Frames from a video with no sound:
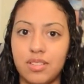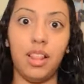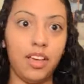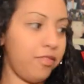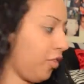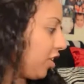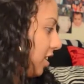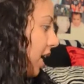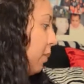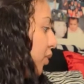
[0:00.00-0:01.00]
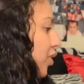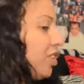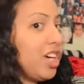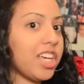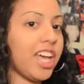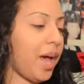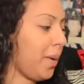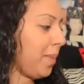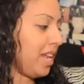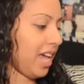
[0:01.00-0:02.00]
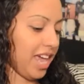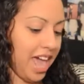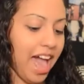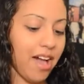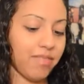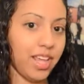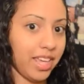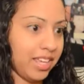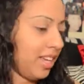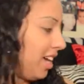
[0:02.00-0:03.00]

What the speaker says: Like, for example, look at how many I have, like,